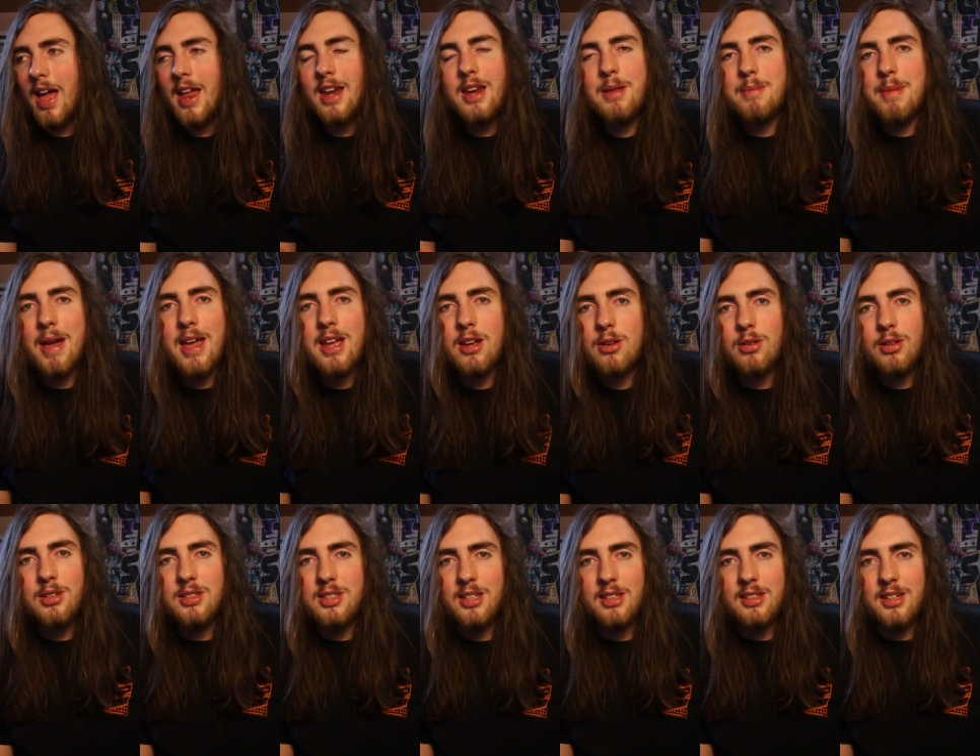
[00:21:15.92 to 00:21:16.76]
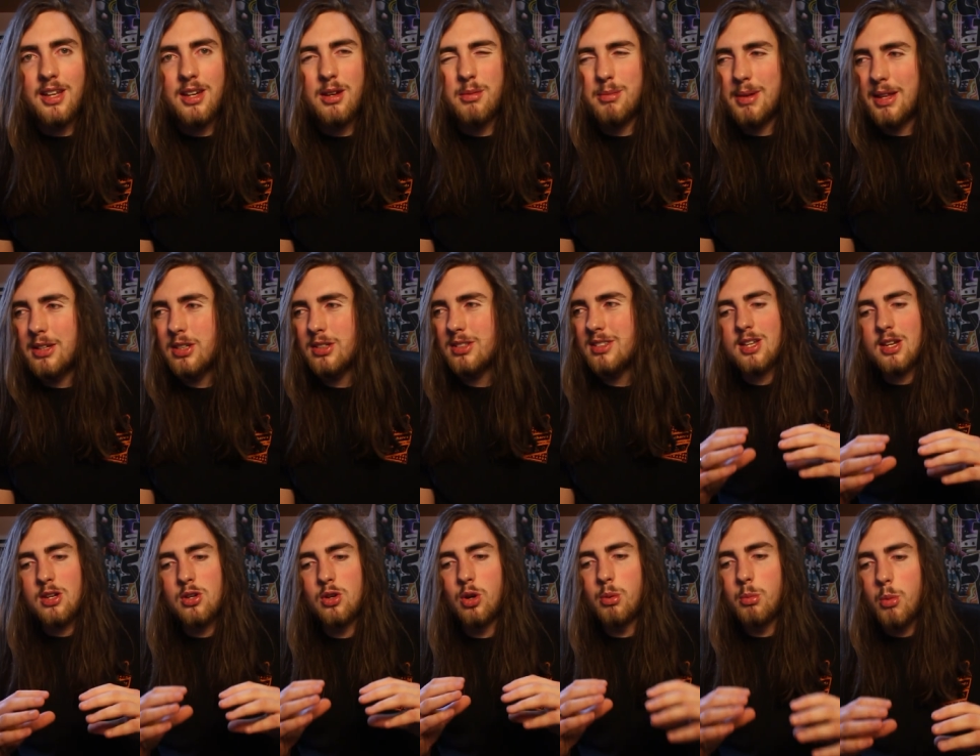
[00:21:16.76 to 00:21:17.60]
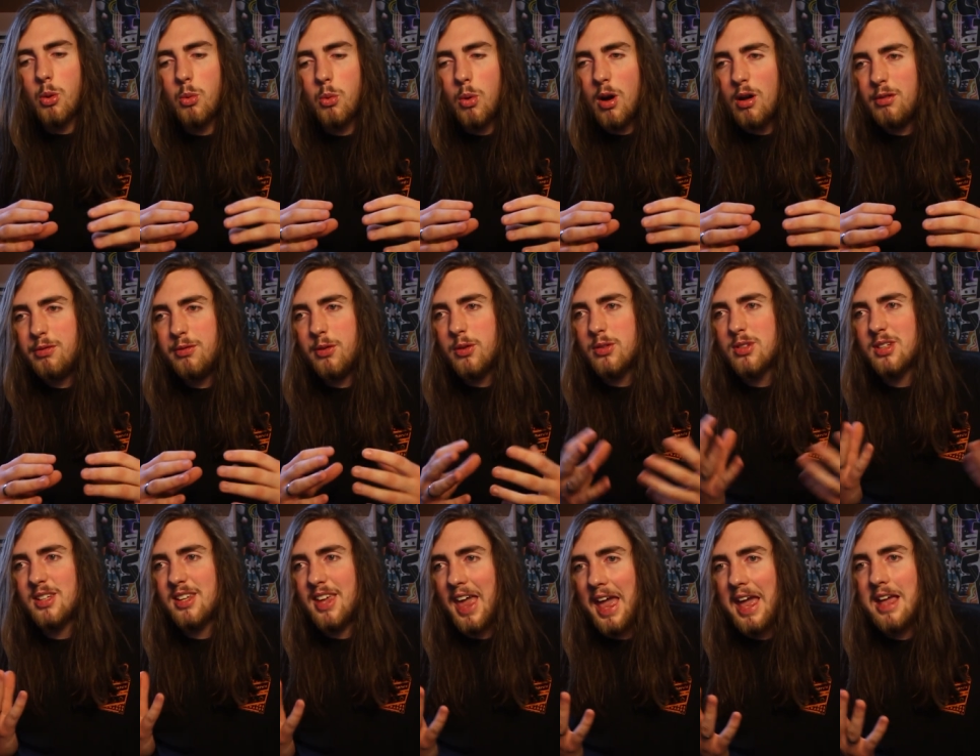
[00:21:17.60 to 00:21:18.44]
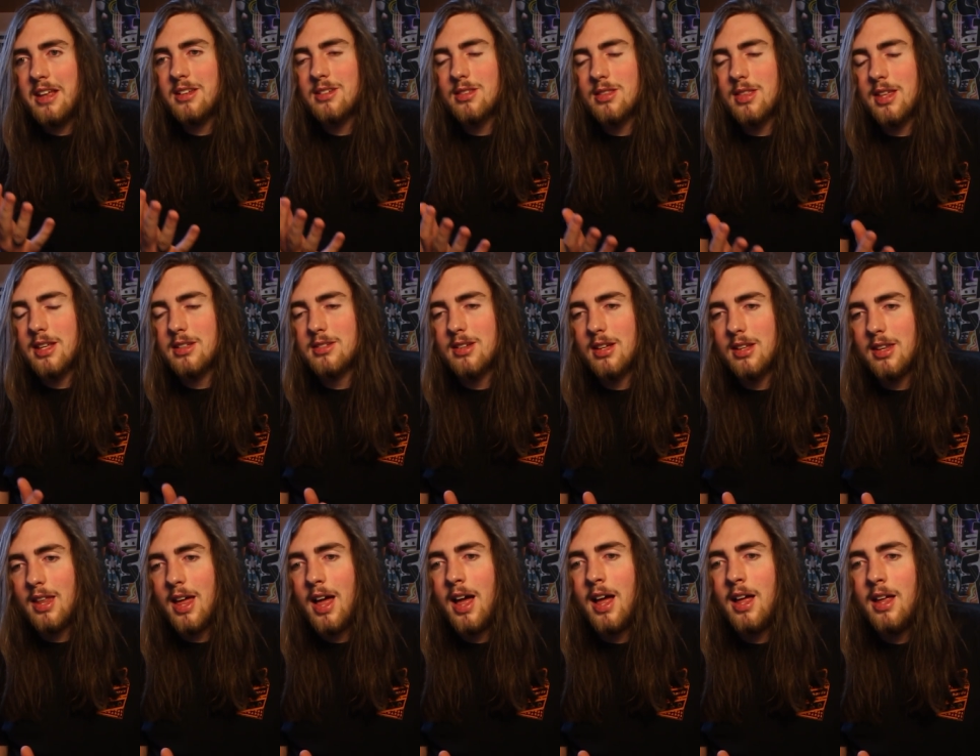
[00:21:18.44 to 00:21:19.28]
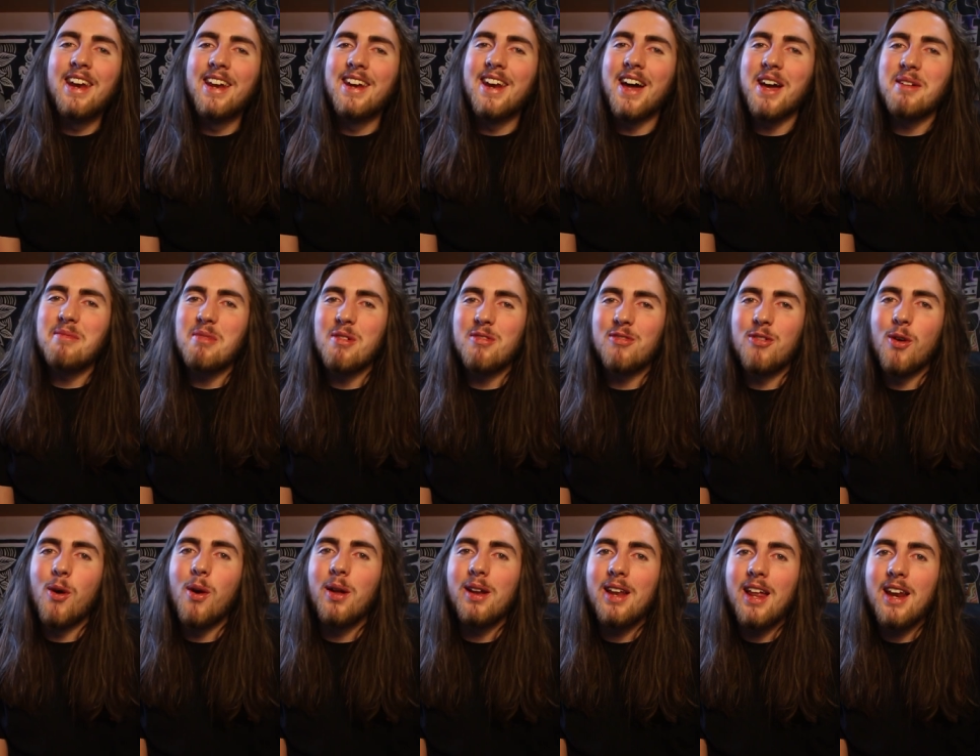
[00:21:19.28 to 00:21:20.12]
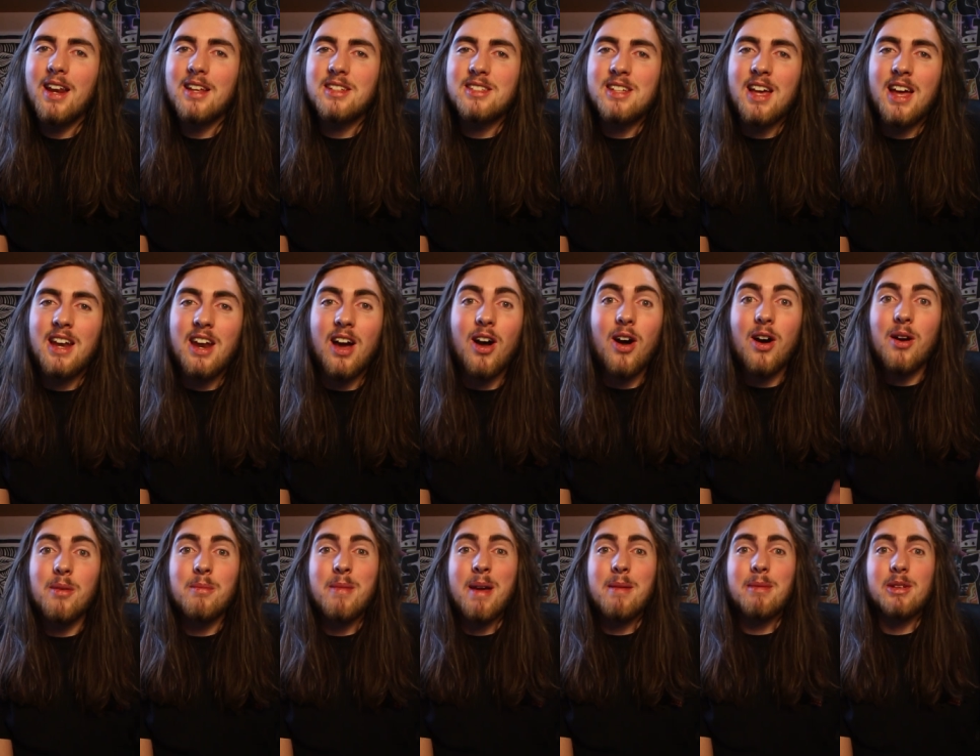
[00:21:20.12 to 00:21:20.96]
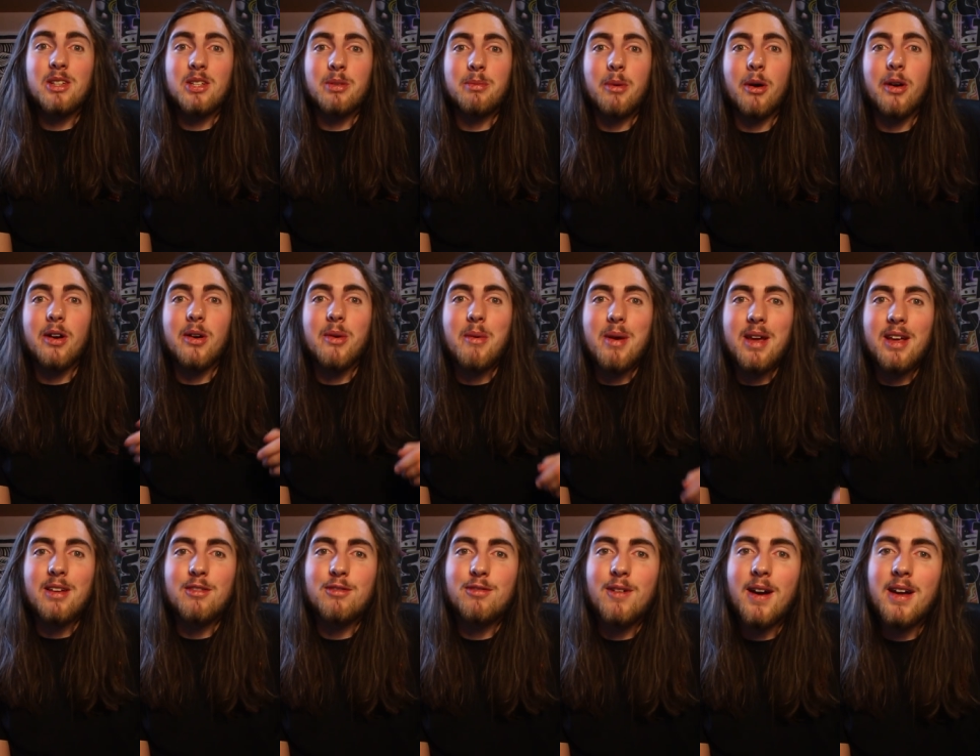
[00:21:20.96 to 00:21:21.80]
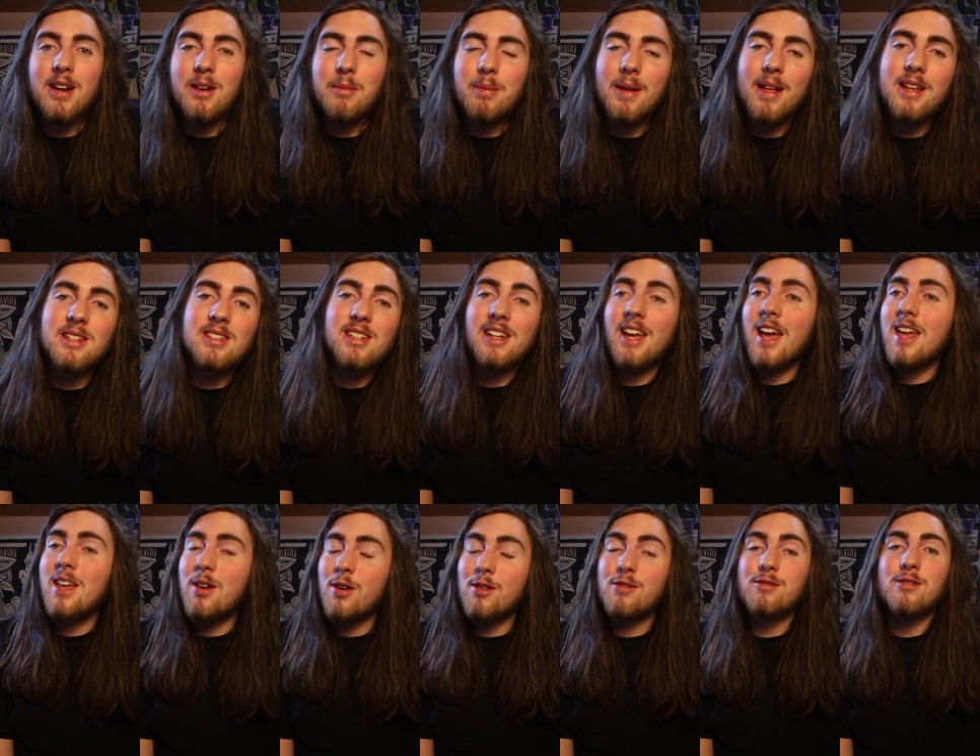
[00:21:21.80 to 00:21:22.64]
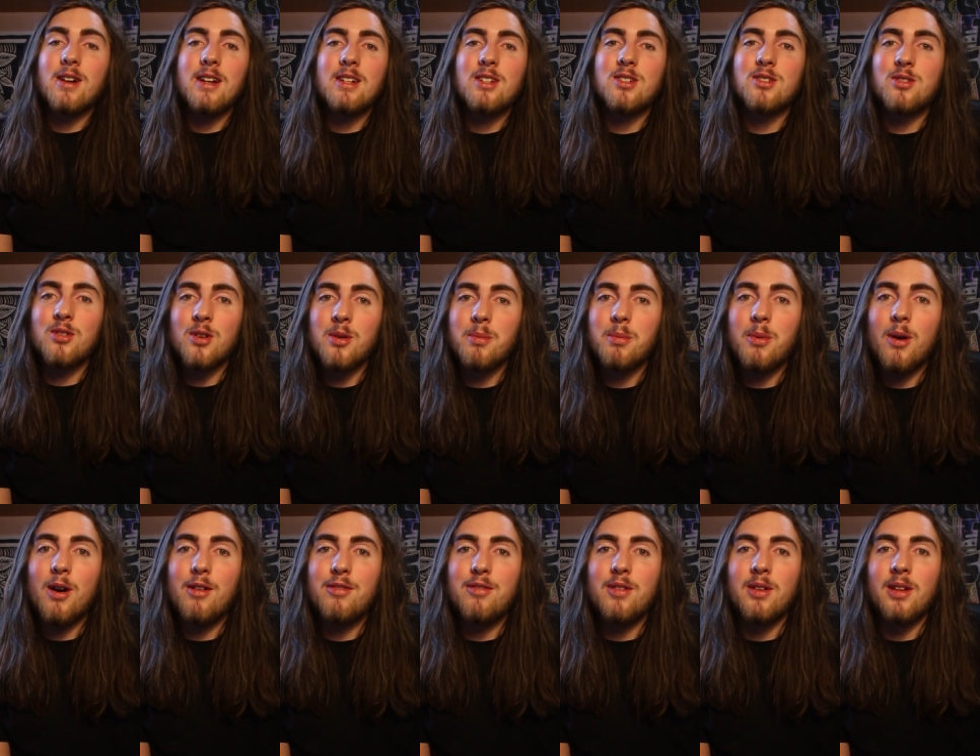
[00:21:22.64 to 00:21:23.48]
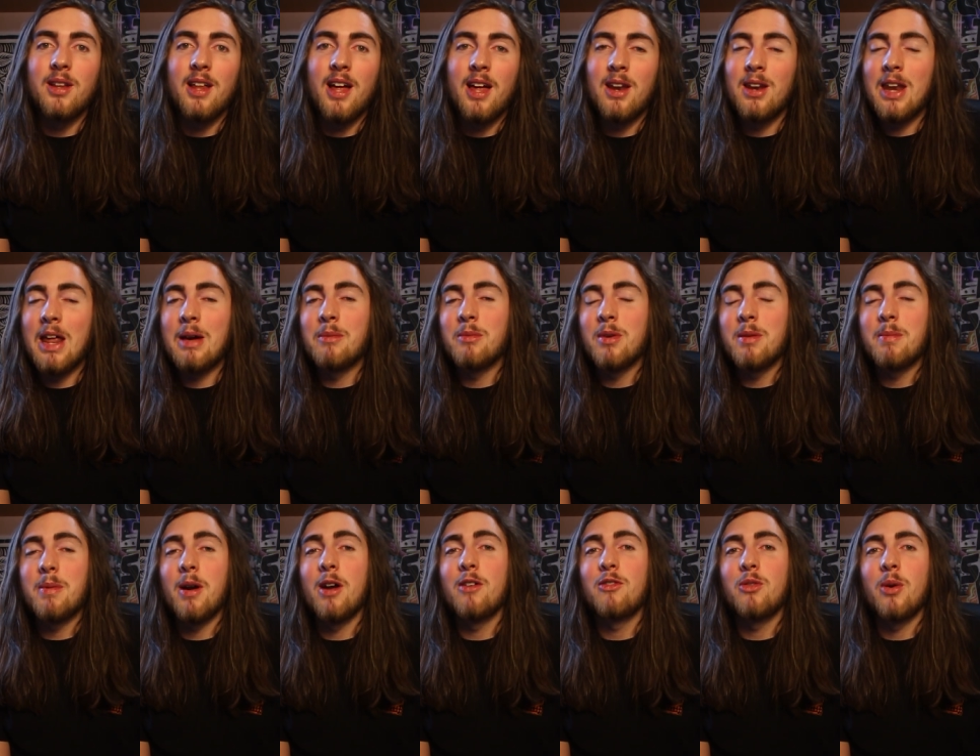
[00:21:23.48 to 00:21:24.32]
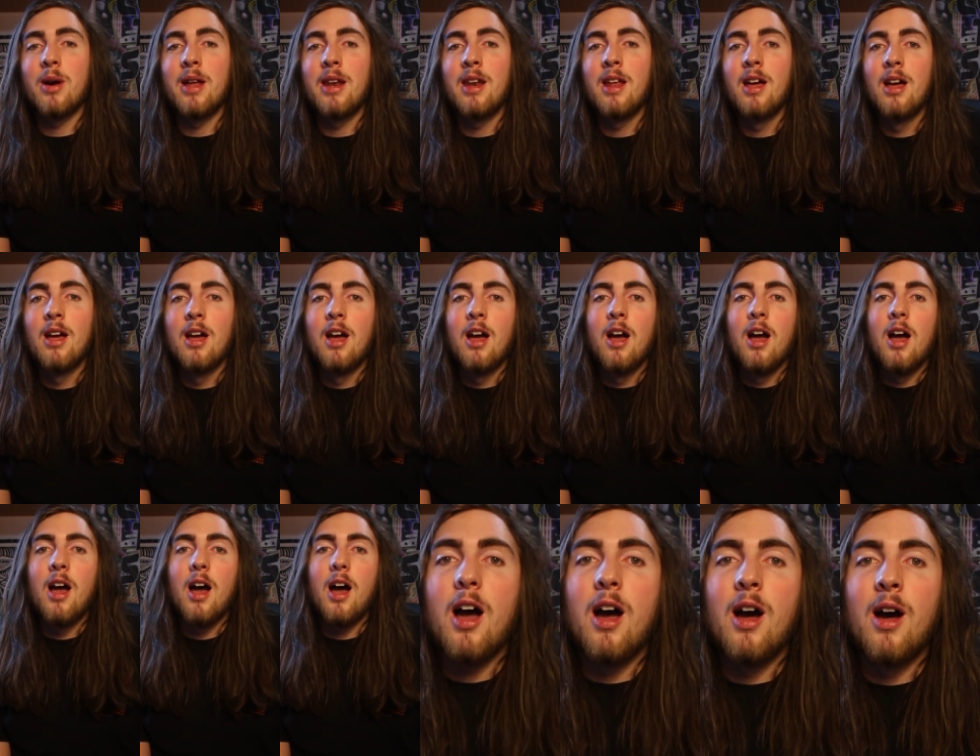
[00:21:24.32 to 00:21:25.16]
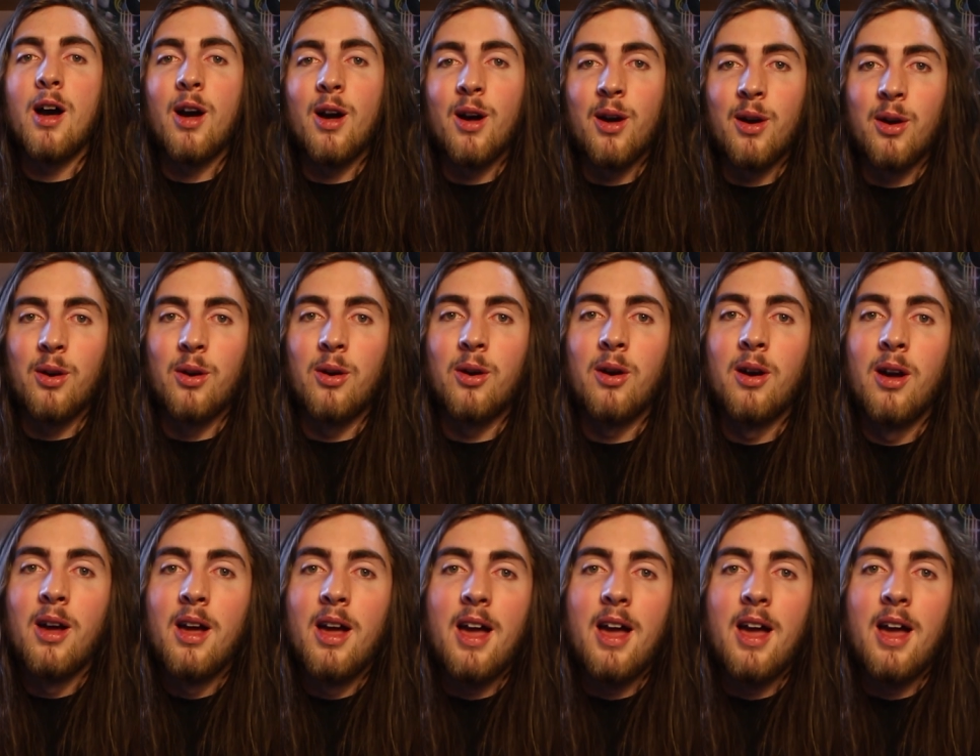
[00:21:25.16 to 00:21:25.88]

any bakeries that did them. They just did normal waffles and cakes and things like that. And the night before, Lily said, oh, maybe tomorrow we can find a place to get you a fresh stroopwafel. And then we both went, oh,